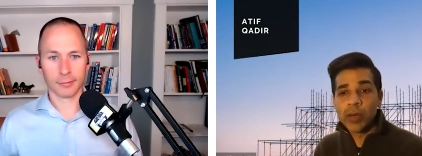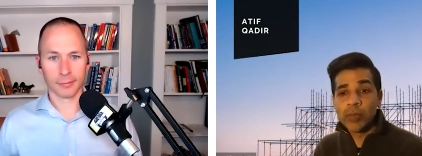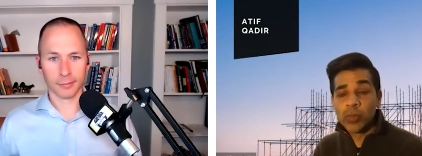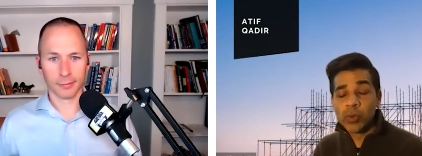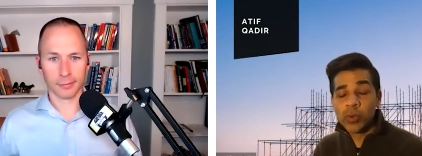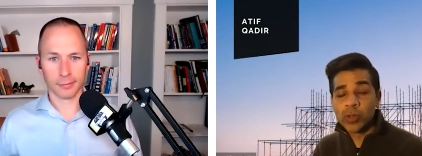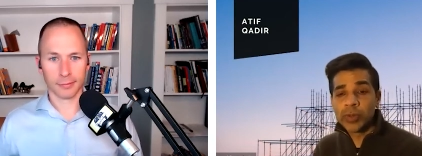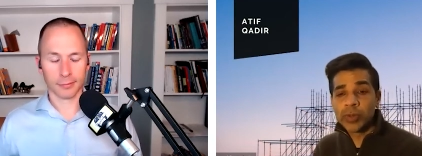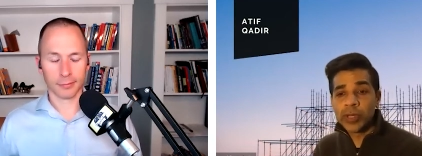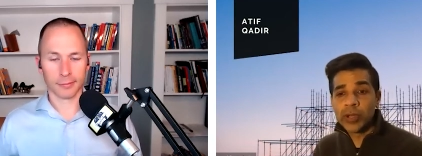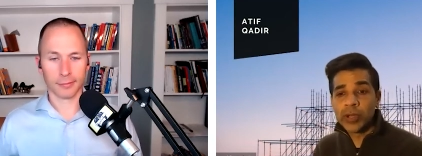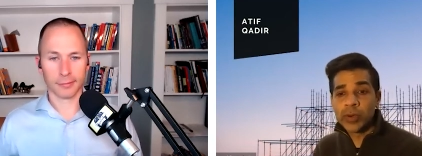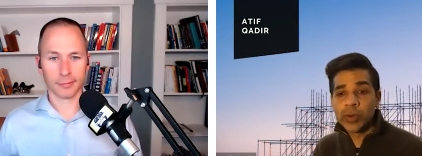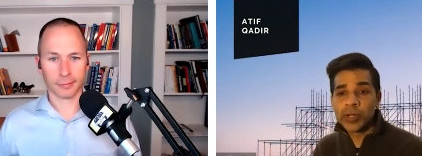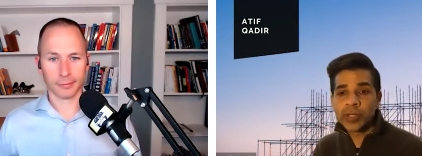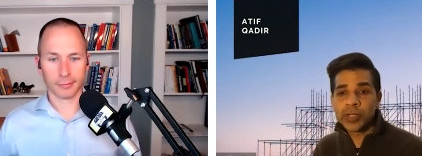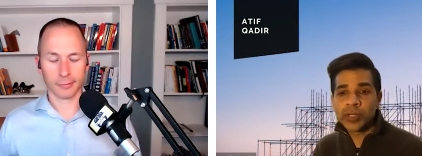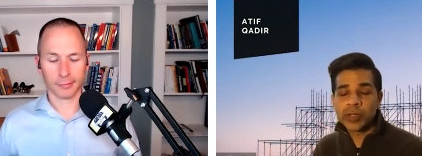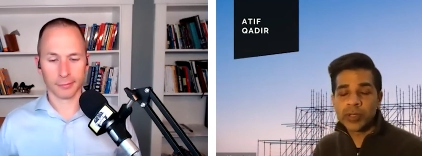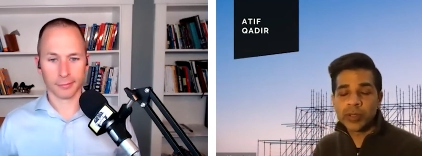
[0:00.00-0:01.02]
Speaker 1: We'll be
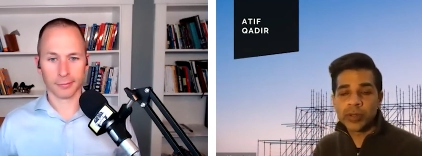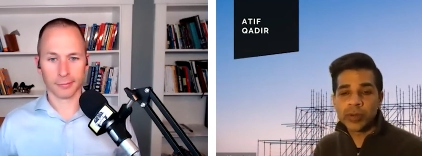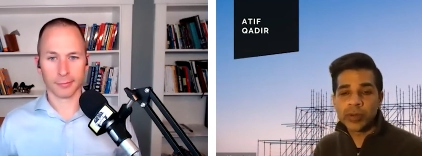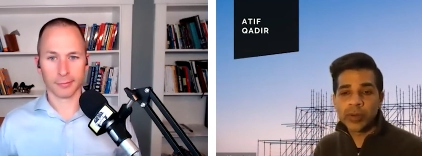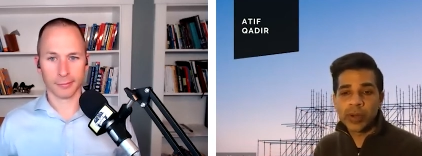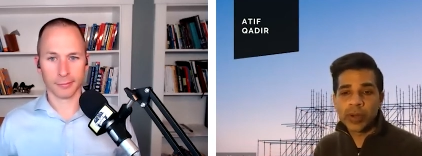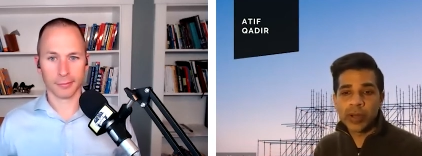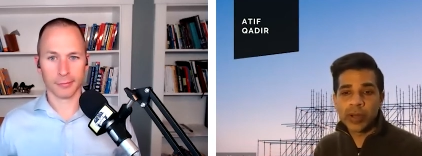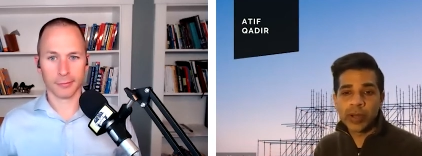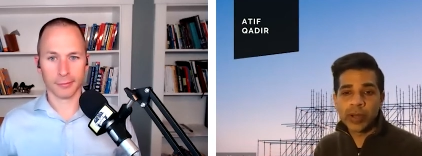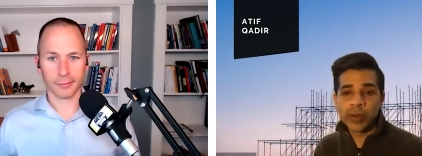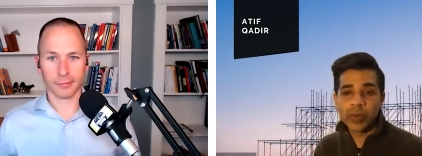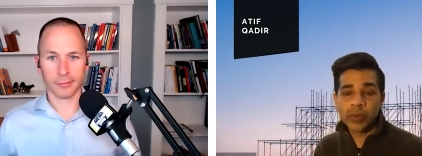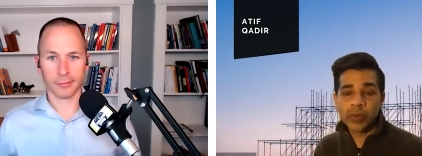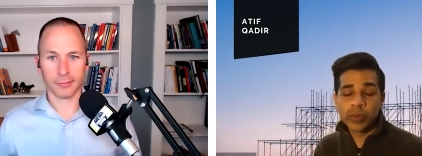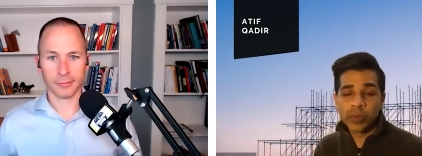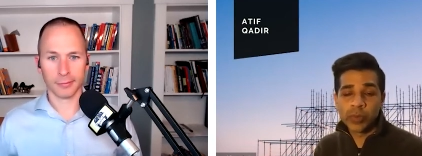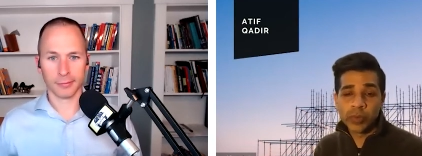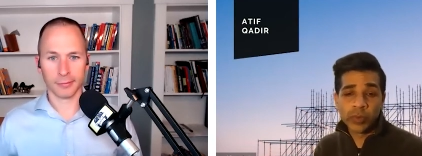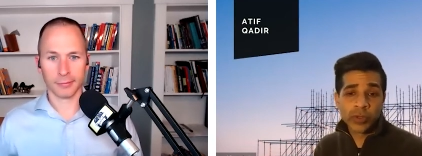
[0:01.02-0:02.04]
going to,
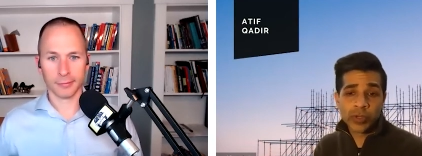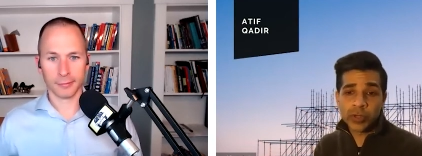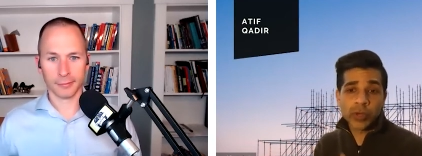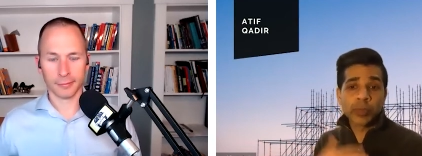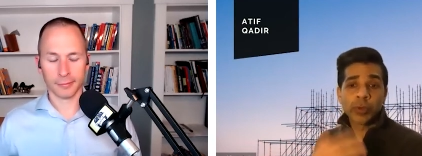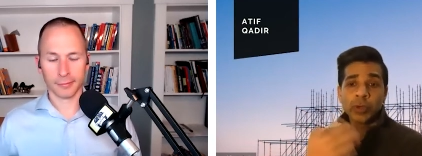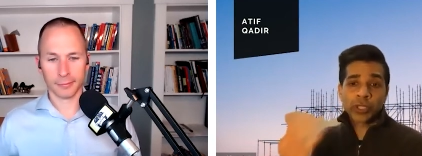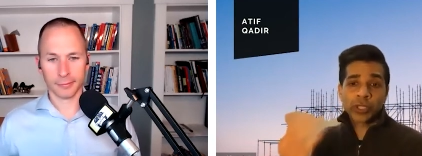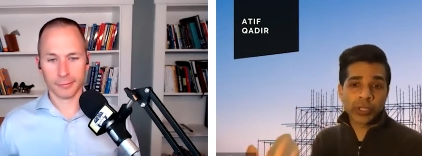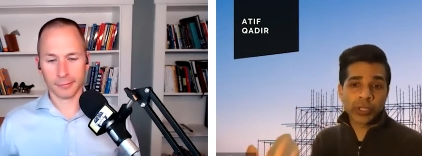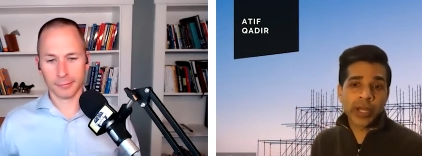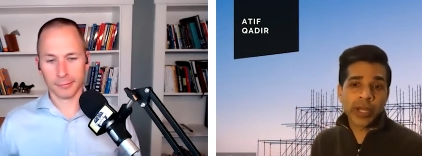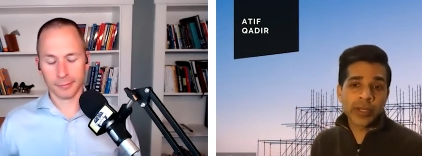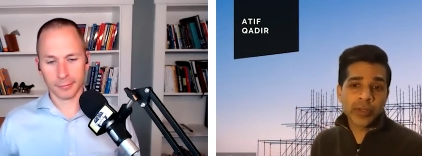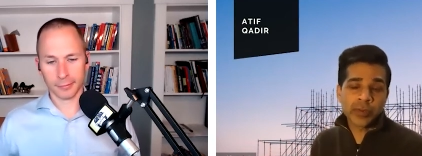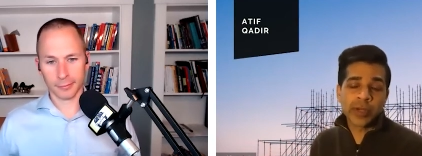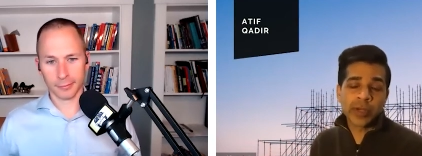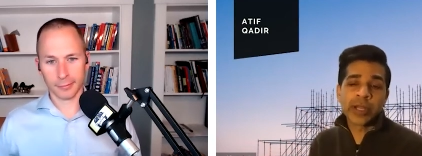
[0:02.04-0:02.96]
we'll commercialize.